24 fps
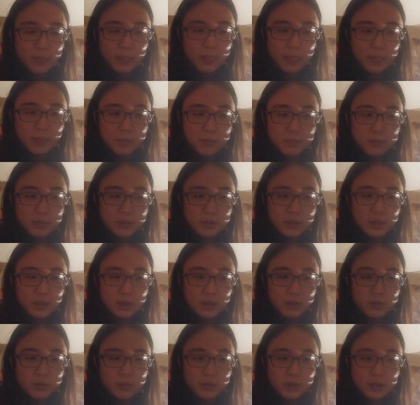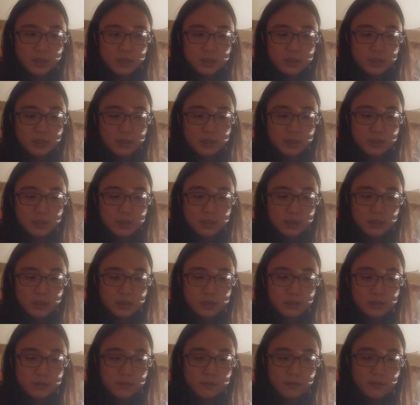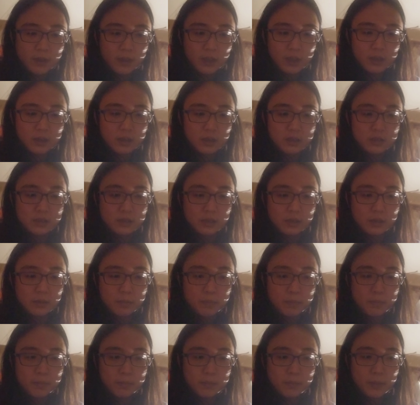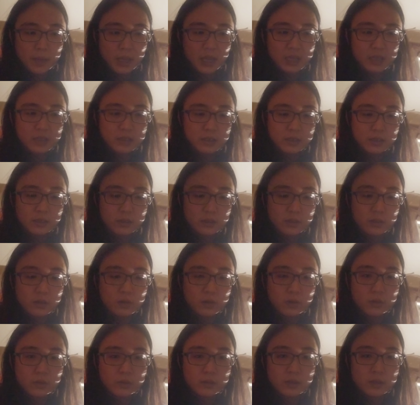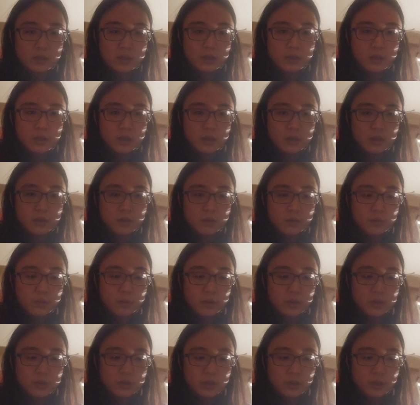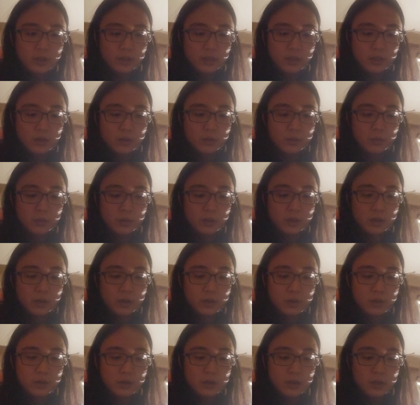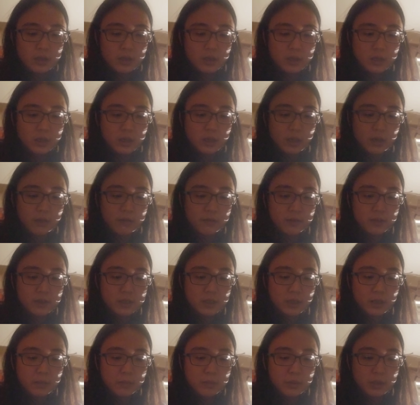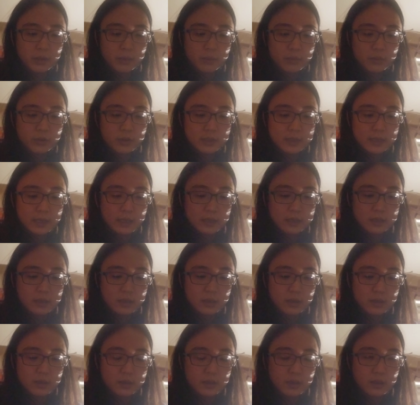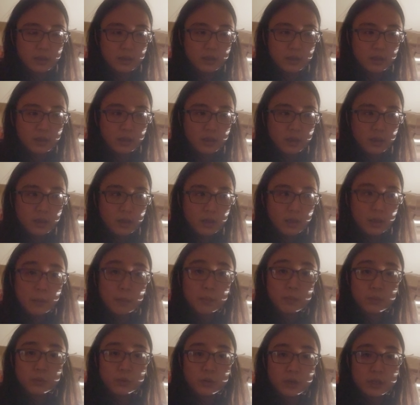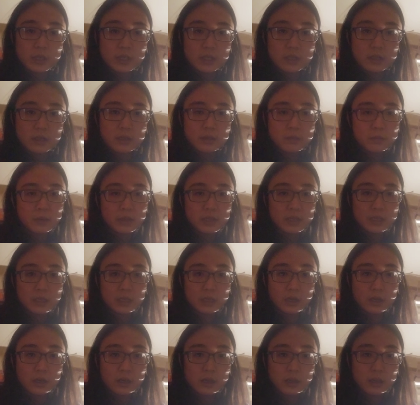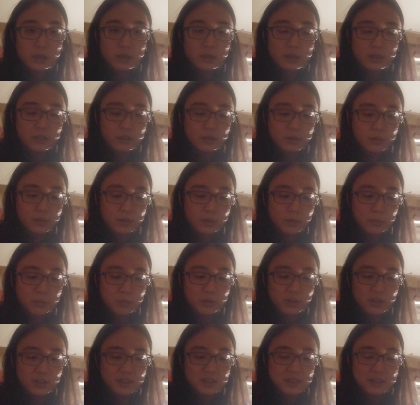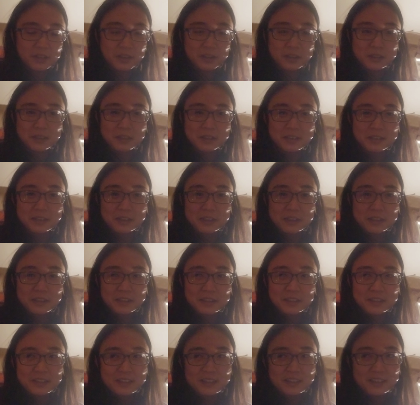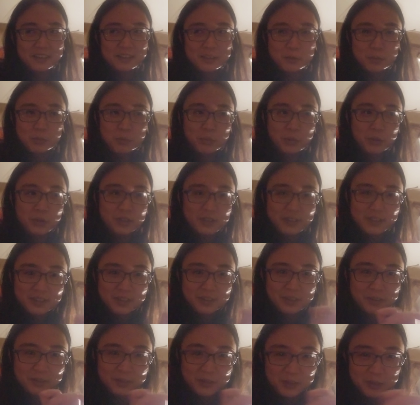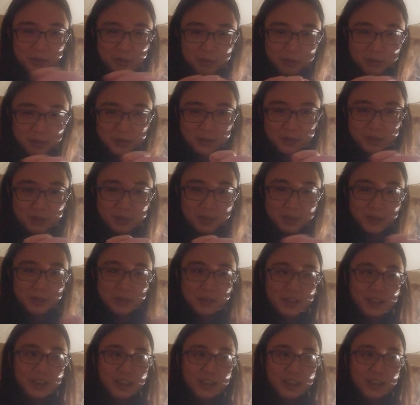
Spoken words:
But otherwise it's fake. It's like a painted gold, which I think we are every day being presented in print media. A print is a print. You can